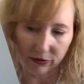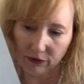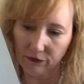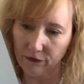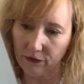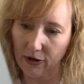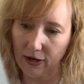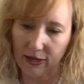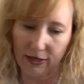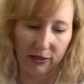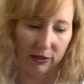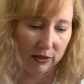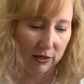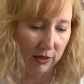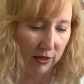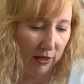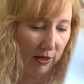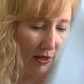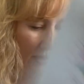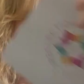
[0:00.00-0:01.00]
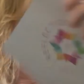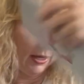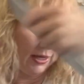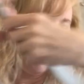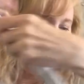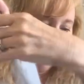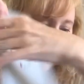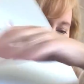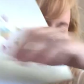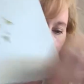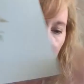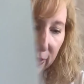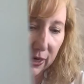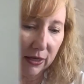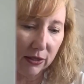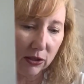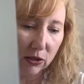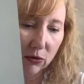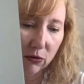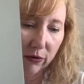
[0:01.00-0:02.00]
the front. And so we
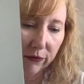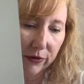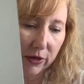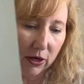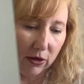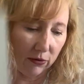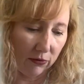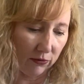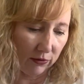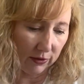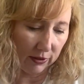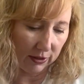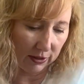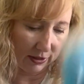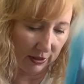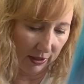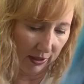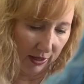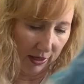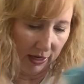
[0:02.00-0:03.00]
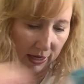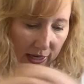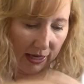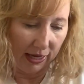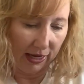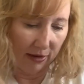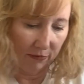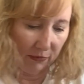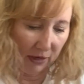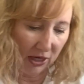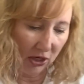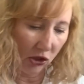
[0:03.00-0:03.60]
got 2 of those. And my